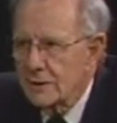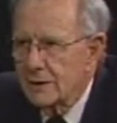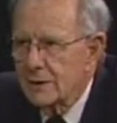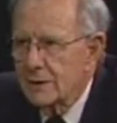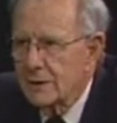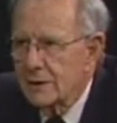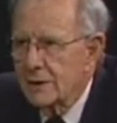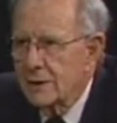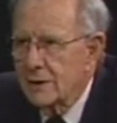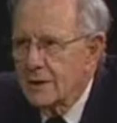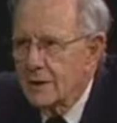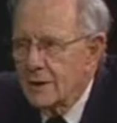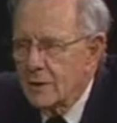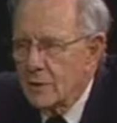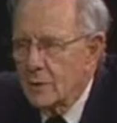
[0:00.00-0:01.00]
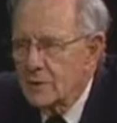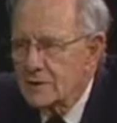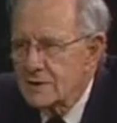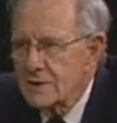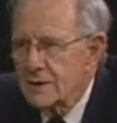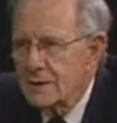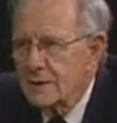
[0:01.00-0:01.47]
uh,
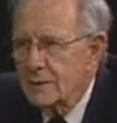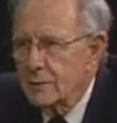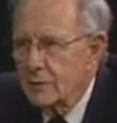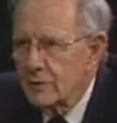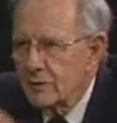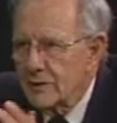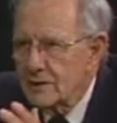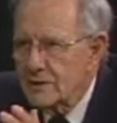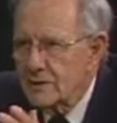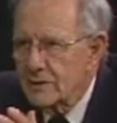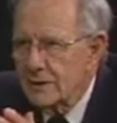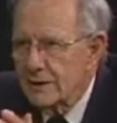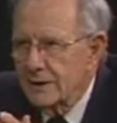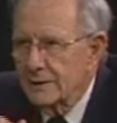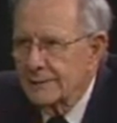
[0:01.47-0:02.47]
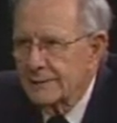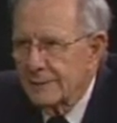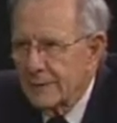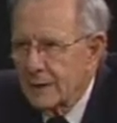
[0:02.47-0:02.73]
was the professor there,